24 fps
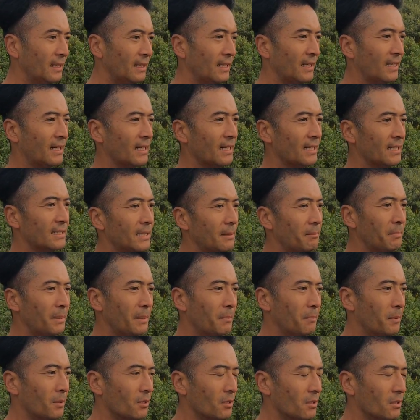Like some
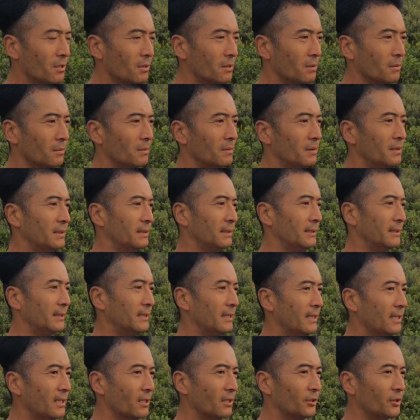people,
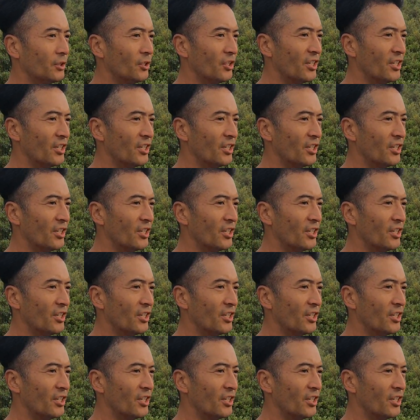you know,